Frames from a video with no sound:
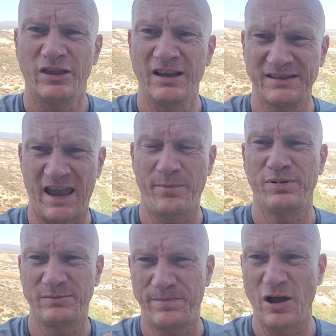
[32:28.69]
This
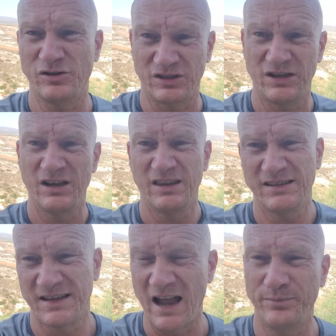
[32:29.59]
happened post the
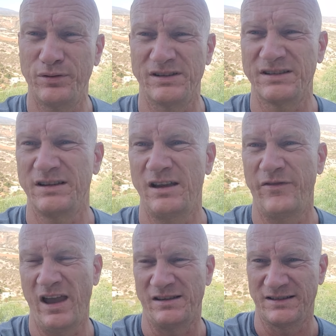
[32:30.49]
Cyprus
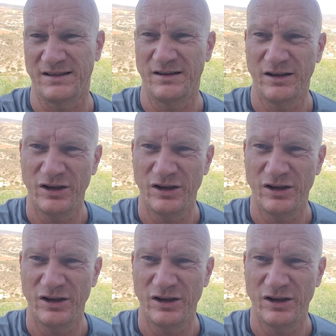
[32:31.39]
events.